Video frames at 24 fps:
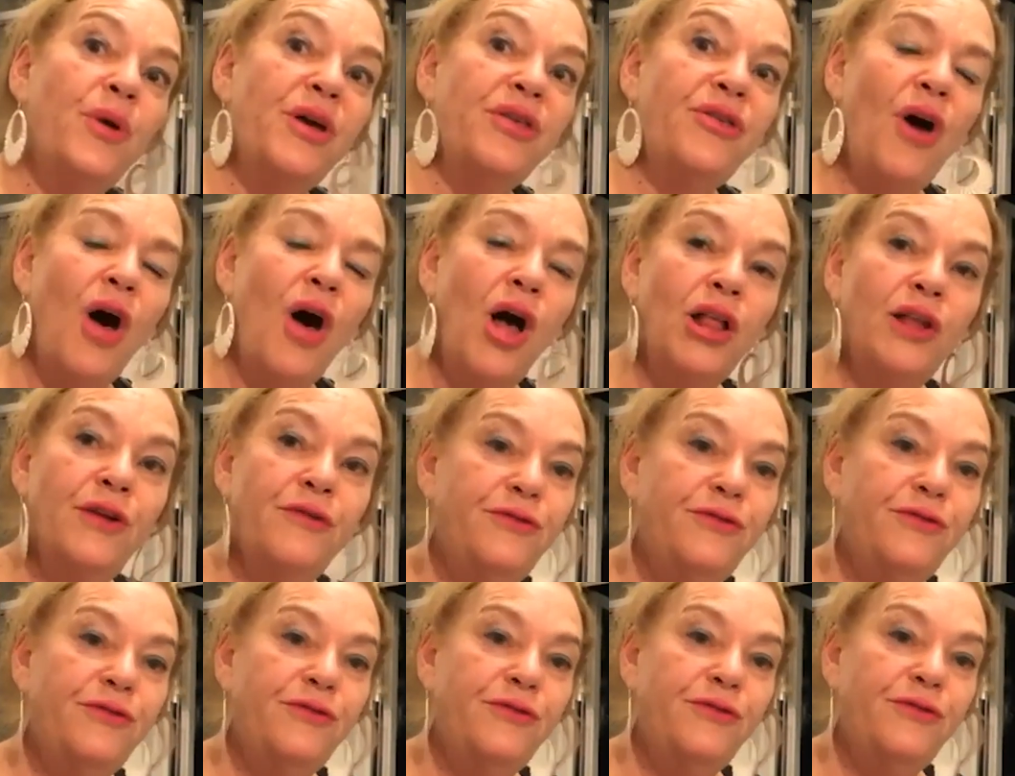with all
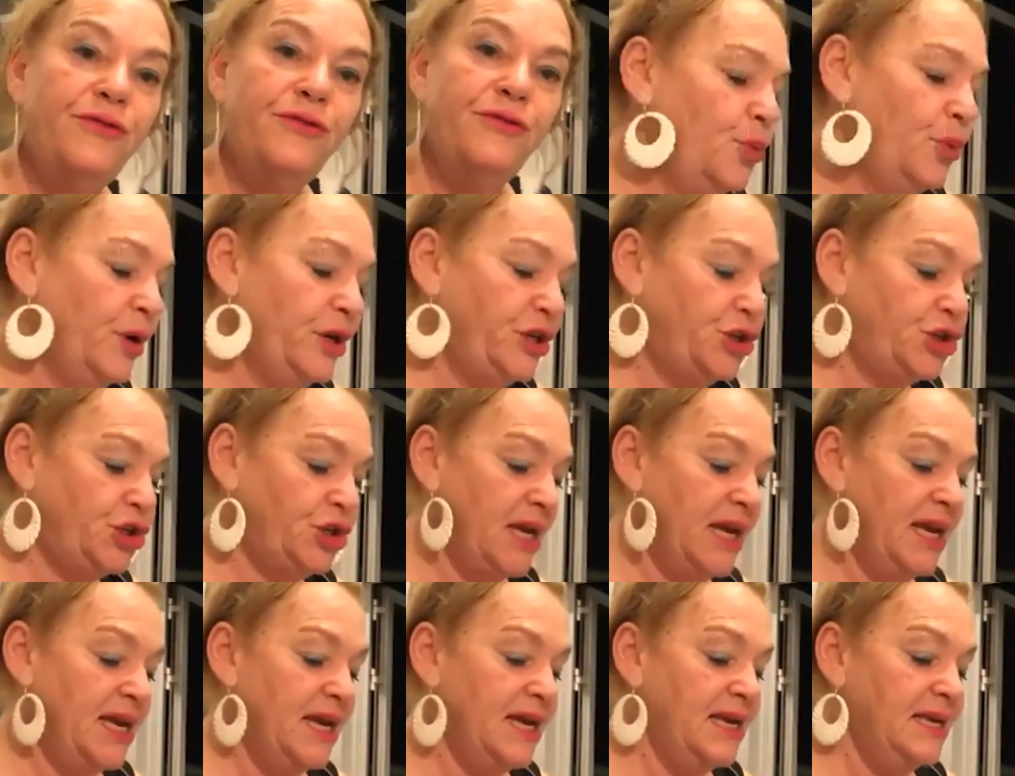of you,
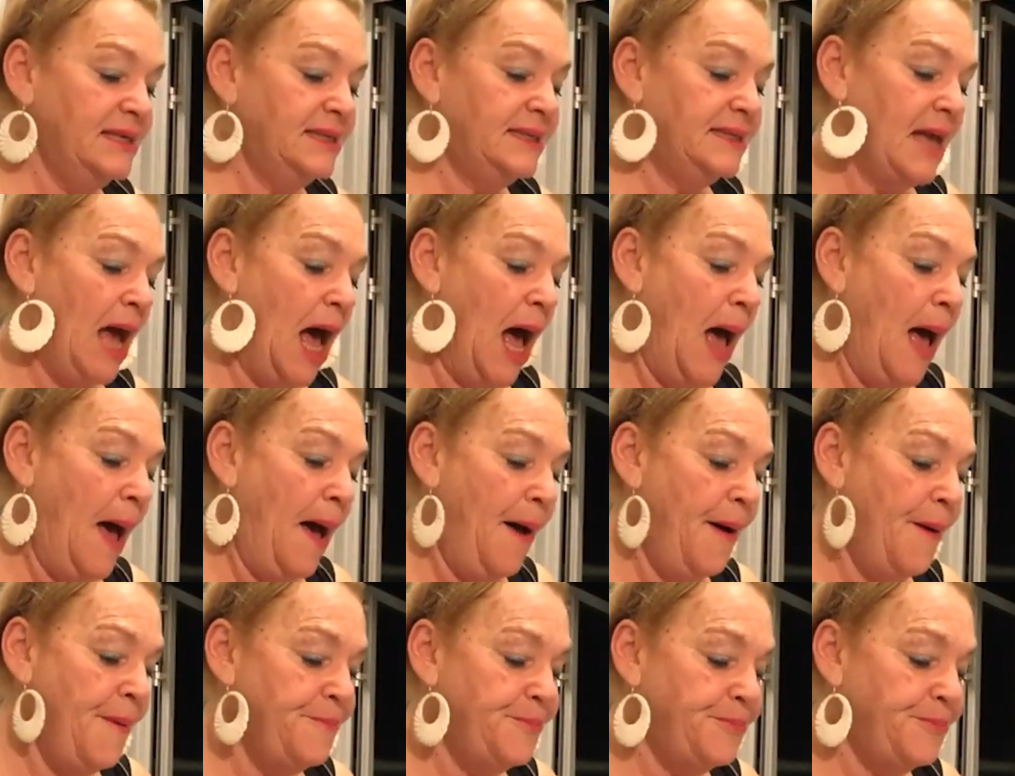which is
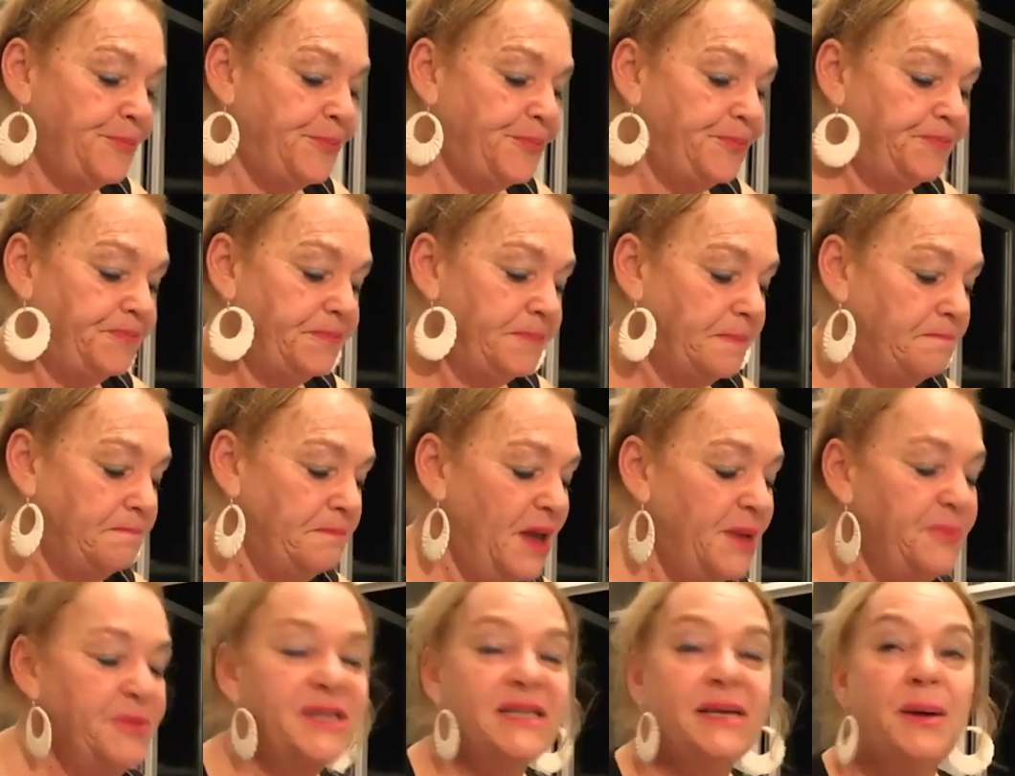um,
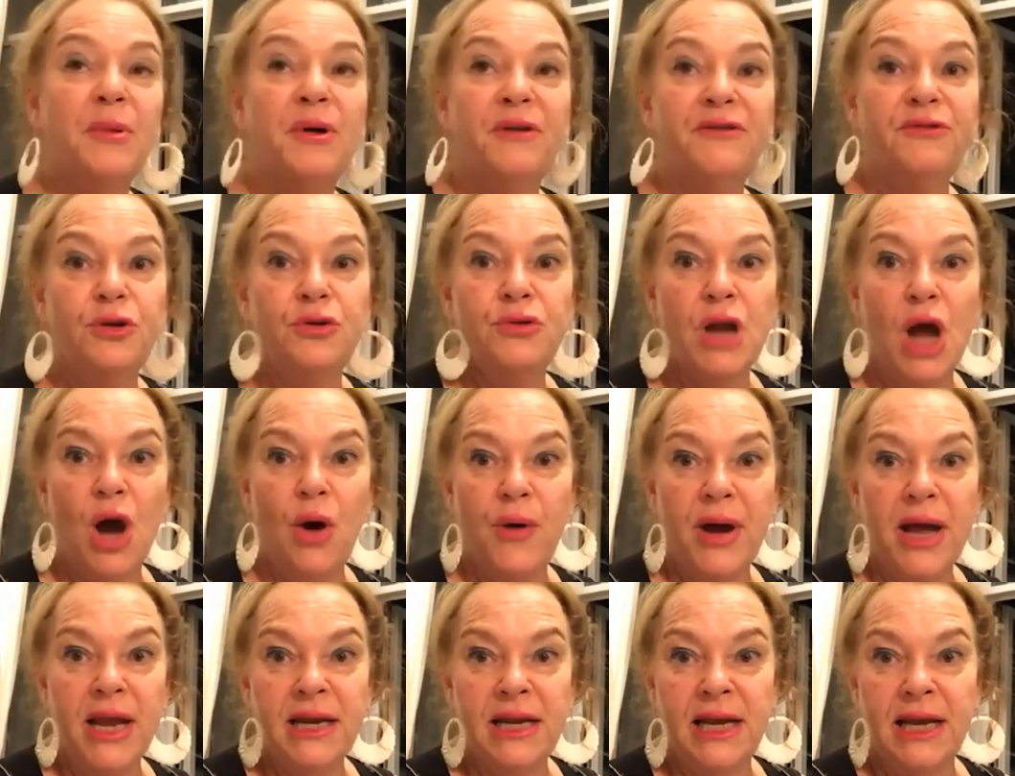maybe some of you
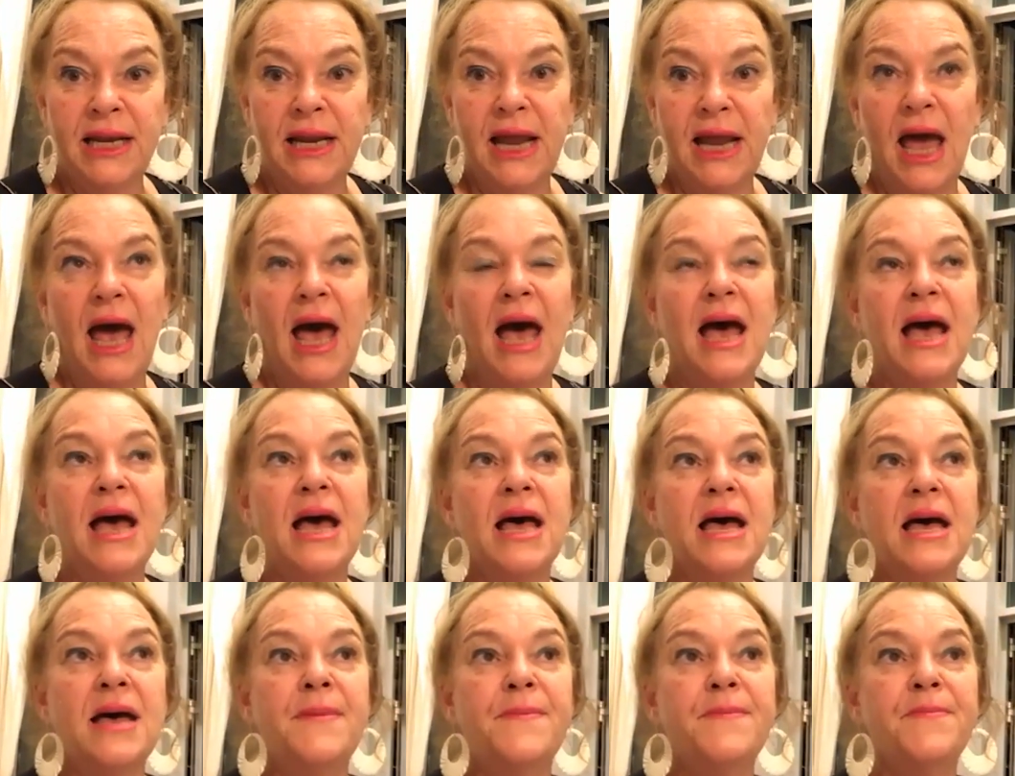know it. It
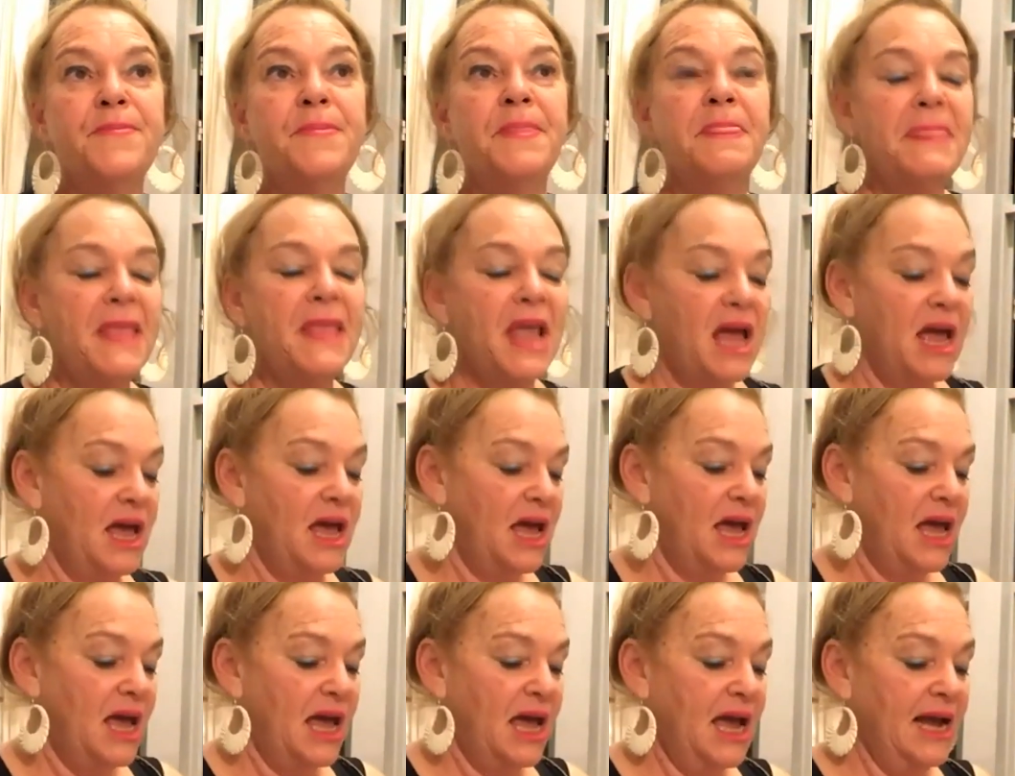um,
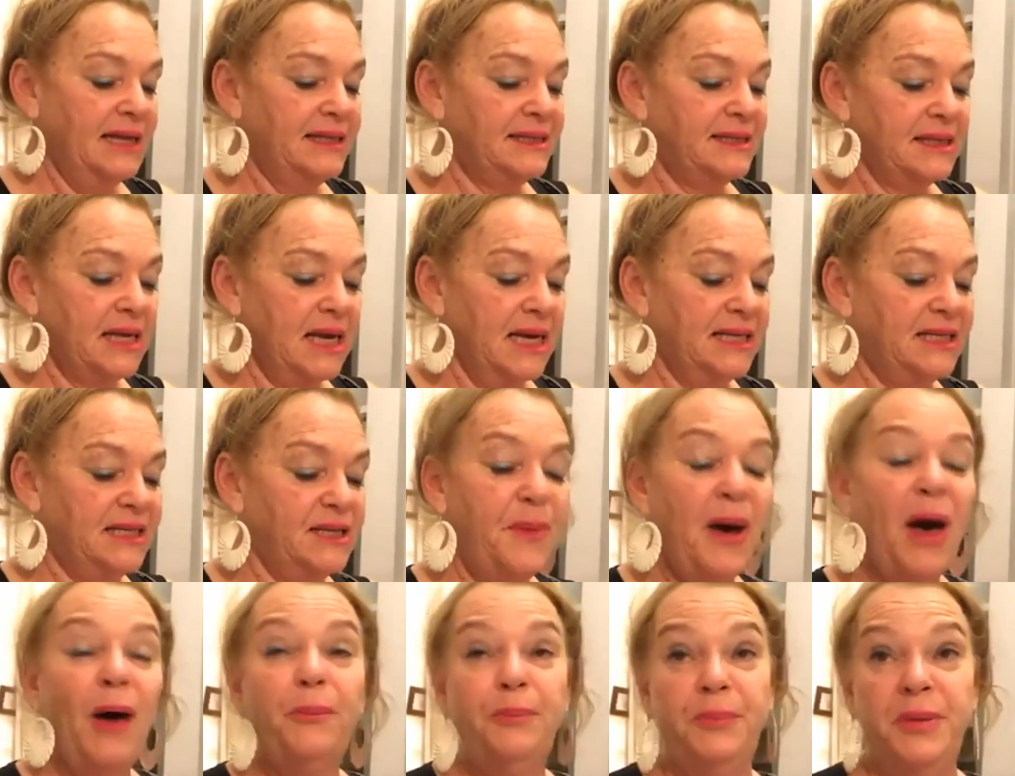it's it's
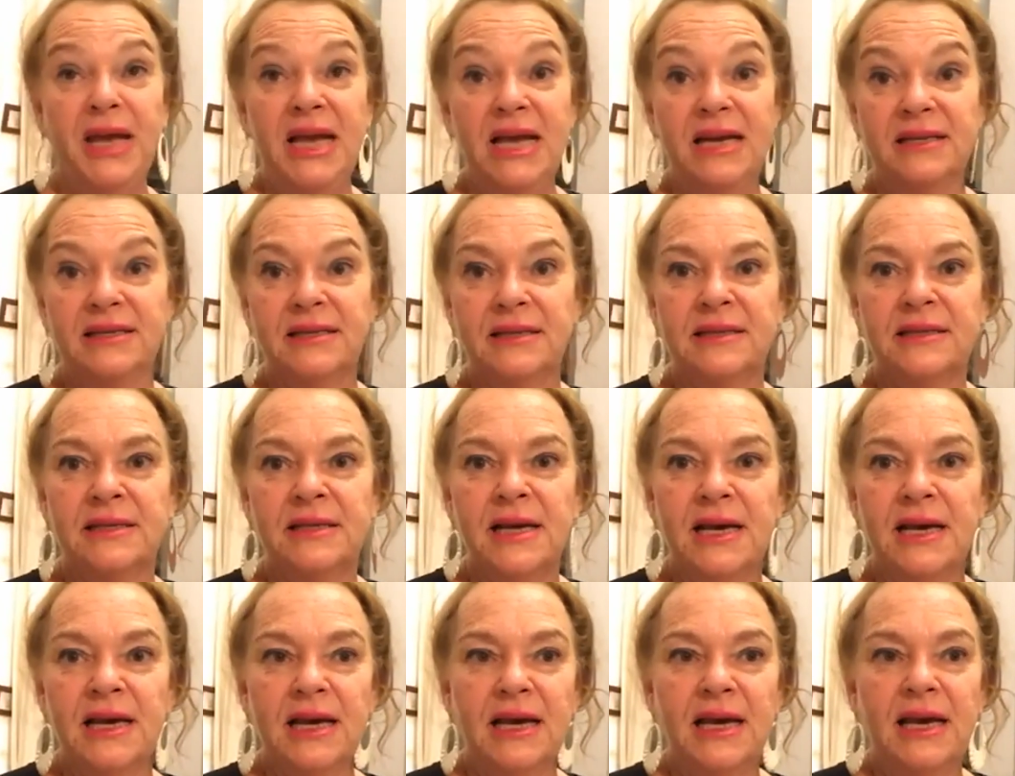about peace
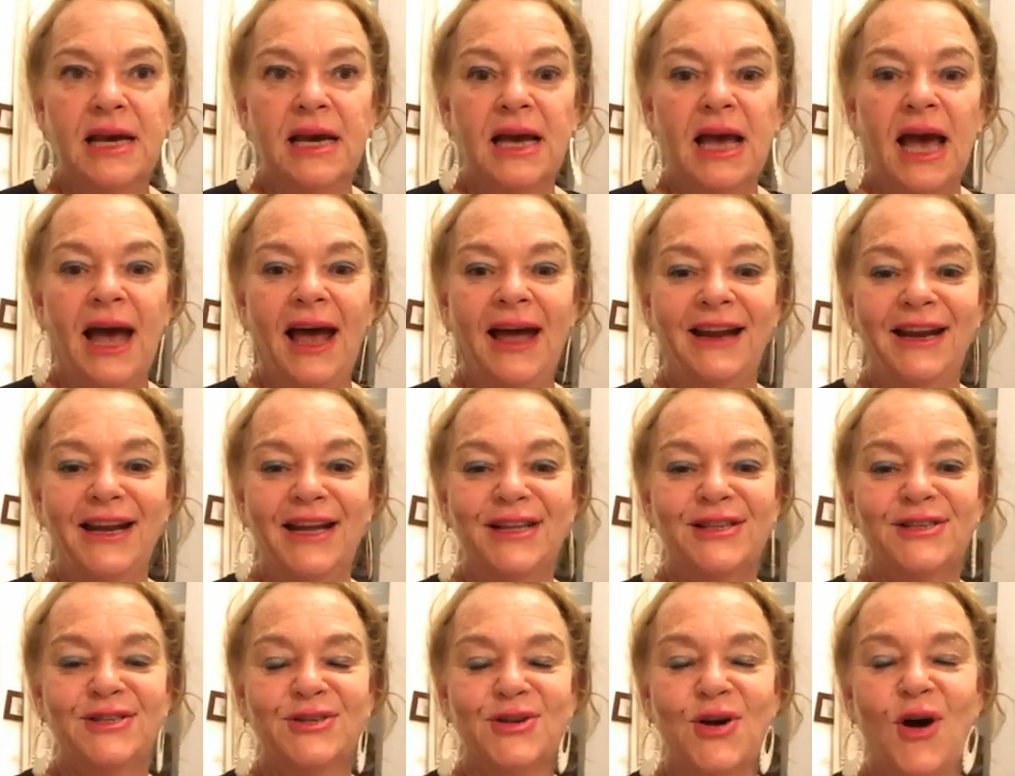and
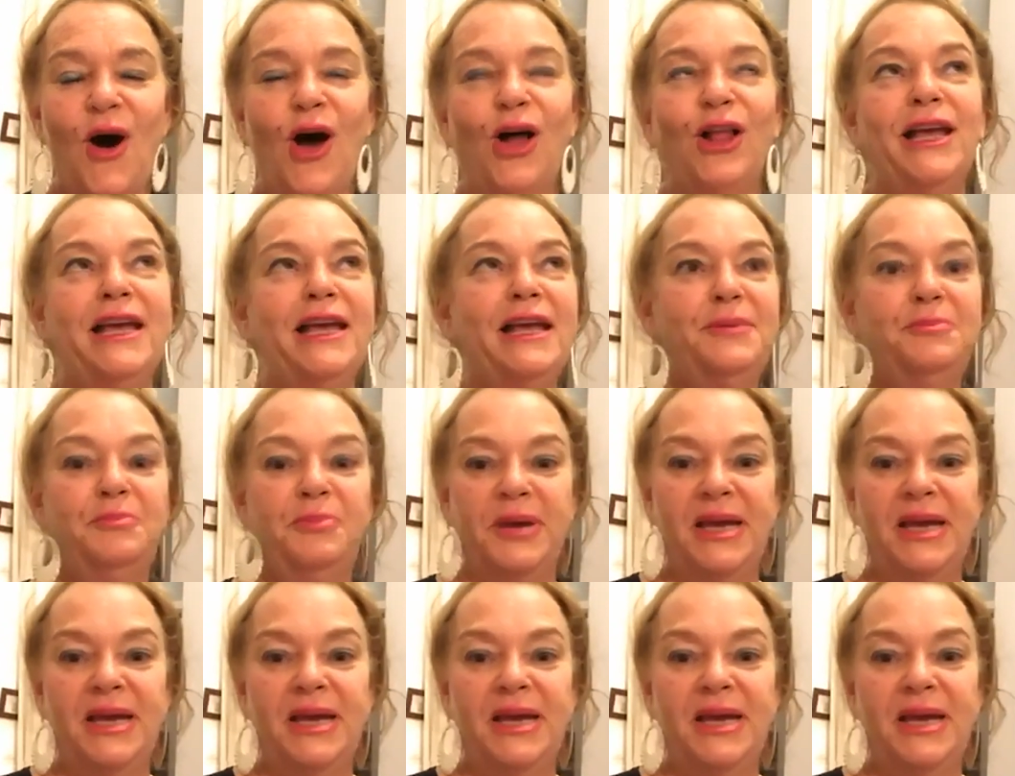it's calling in